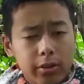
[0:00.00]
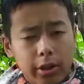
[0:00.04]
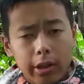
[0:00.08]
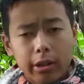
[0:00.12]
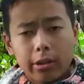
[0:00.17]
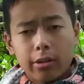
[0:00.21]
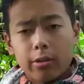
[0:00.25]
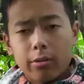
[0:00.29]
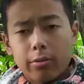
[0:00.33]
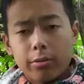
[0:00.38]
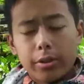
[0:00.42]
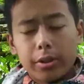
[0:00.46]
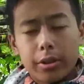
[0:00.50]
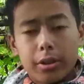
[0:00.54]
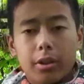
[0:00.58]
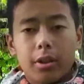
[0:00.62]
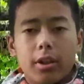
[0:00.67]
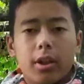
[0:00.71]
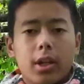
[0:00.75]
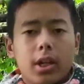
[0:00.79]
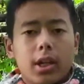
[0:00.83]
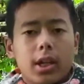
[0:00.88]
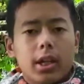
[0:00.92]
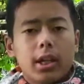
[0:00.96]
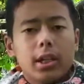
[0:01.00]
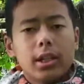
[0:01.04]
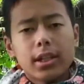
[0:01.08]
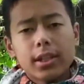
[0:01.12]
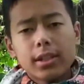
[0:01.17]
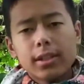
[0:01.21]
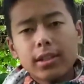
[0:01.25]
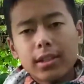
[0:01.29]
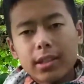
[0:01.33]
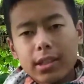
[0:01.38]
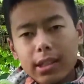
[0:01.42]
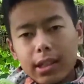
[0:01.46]
chayote. It
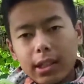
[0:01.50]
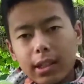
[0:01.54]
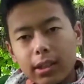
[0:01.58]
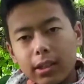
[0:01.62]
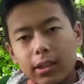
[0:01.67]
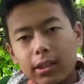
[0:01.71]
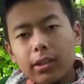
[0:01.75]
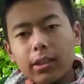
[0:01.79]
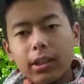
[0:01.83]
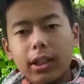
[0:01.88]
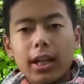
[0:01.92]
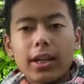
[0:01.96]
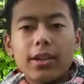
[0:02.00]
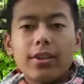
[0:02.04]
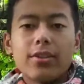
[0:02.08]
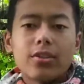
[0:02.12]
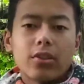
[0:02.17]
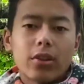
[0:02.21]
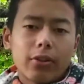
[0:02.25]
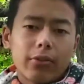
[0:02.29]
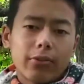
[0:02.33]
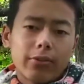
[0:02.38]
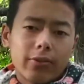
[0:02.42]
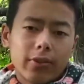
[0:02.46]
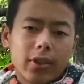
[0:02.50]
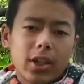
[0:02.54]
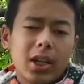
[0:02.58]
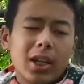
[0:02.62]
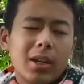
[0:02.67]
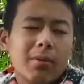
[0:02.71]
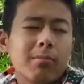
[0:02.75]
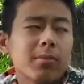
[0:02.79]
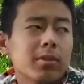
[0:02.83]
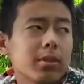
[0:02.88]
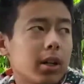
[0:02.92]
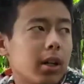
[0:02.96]
has other kinds of
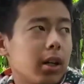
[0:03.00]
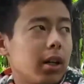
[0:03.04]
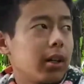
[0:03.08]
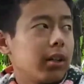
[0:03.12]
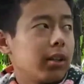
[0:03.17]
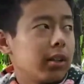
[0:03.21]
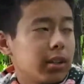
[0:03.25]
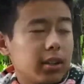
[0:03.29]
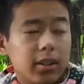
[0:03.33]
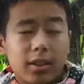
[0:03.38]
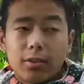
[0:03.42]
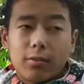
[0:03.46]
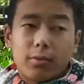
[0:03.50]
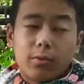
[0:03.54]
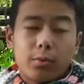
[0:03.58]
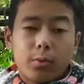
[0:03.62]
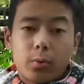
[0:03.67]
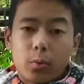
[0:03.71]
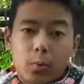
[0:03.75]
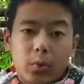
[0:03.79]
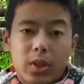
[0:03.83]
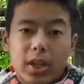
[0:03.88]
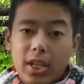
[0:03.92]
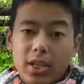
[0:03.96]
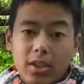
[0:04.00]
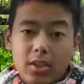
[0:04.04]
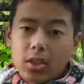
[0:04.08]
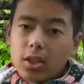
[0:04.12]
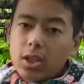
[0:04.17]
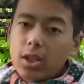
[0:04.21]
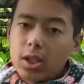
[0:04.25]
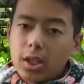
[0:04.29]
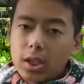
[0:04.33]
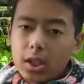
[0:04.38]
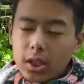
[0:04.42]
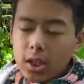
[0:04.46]
names. We can
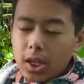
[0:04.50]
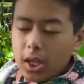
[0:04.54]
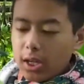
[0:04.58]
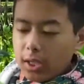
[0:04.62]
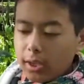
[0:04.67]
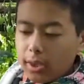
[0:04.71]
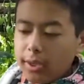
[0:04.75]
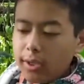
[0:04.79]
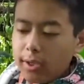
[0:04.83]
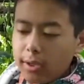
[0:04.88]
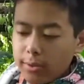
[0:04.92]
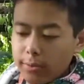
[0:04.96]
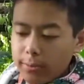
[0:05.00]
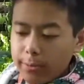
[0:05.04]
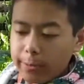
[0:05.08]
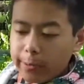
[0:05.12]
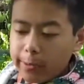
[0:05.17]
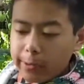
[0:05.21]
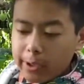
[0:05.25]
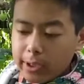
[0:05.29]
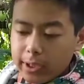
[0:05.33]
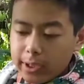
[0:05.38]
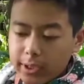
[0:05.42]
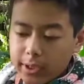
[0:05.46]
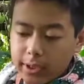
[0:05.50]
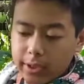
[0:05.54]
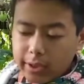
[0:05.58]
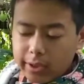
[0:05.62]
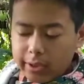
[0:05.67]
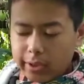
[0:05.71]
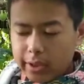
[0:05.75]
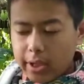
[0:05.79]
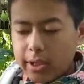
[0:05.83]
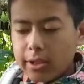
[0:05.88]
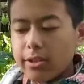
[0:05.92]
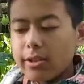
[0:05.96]
say this fruit
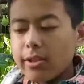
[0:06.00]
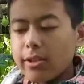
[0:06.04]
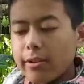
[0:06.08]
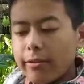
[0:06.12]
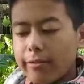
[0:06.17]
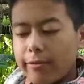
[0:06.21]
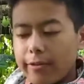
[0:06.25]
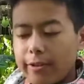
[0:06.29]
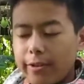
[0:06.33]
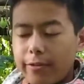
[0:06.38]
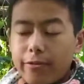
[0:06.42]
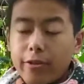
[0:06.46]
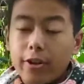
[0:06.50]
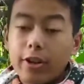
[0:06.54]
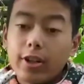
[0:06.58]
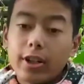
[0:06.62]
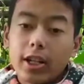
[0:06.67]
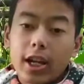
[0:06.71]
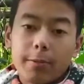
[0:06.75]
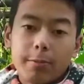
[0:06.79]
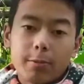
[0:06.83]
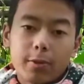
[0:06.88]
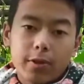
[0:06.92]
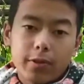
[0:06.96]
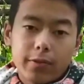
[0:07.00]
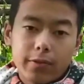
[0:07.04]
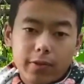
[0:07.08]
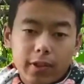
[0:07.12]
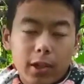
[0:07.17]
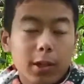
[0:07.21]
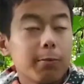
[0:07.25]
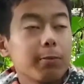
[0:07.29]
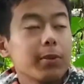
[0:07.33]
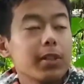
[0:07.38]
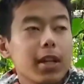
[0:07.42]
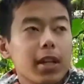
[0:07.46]
has tons of different types of
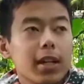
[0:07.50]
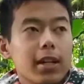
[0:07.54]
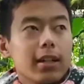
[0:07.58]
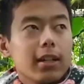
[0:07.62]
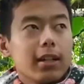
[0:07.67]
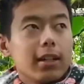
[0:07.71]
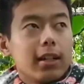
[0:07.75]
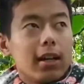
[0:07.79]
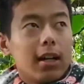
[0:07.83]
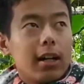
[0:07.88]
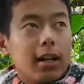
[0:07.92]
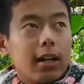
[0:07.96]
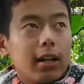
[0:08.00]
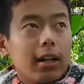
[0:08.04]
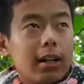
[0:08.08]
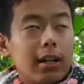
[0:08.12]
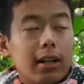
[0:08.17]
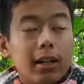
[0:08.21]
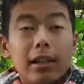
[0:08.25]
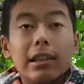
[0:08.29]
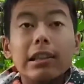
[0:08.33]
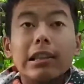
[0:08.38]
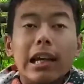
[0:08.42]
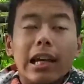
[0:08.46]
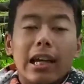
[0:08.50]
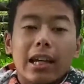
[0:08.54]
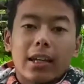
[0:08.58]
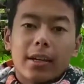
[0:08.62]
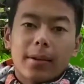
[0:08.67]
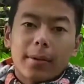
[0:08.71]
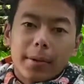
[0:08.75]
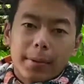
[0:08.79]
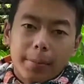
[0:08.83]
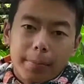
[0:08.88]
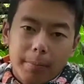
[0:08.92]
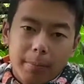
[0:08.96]
names, like
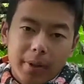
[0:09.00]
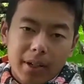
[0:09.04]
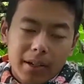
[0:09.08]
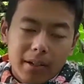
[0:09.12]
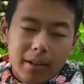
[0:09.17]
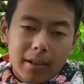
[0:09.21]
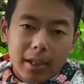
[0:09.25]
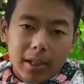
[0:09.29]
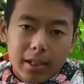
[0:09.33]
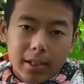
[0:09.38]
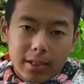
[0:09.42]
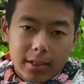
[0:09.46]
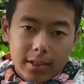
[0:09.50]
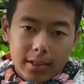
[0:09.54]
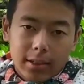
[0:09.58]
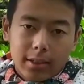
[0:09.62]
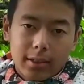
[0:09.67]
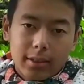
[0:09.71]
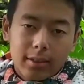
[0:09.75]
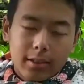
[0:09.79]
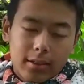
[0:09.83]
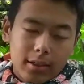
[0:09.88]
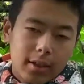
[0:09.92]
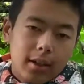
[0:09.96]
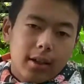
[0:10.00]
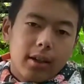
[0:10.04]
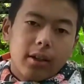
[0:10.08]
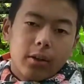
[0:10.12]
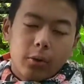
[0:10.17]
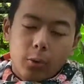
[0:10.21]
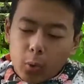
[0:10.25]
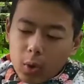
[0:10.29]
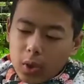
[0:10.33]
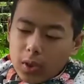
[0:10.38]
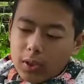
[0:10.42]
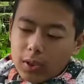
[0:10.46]
mirliton,
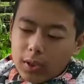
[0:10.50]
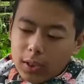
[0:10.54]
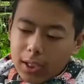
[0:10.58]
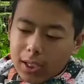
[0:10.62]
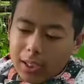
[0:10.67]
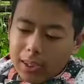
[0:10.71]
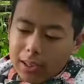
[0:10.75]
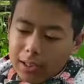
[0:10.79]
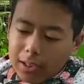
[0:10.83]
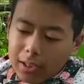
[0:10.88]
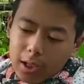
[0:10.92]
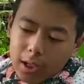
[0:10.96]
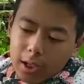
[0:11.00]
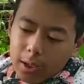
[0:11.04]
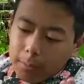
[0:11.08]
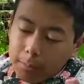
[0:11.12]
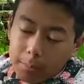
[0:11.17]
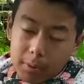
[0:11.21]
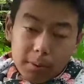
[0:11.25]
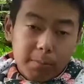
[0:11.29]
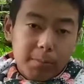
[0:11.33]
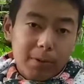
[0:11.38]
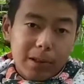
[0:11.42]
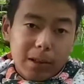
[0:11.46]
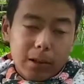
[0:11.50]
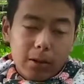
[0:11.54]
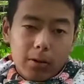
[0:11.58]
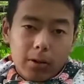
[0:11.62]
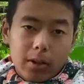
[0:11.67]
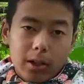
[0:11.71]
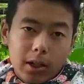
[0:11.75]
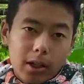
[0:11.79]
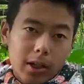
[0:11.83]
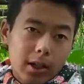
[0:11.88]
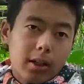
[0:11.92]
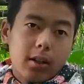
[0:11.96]
guisquil,
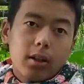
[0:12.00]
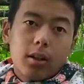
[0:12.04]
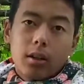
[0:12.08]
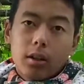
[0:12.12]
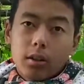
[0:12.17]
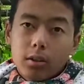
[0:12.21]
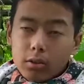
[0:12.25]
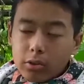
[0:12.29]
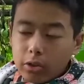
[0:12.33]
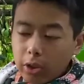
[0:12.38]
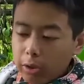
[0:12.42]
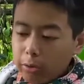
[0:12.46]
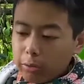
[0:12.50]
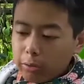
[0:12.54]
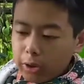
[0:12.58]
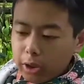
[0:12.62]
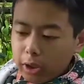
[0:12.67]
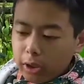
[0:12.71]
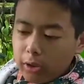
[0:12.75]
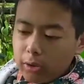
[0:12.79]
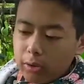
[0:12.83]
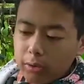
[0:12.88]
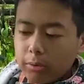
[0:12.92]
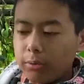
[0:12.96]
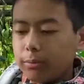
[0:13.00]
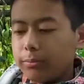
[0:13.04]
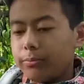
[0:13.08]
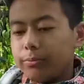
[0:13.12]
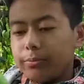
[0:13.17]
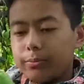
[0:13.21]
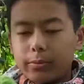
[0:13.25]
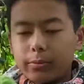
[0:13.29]
pipilona, chou,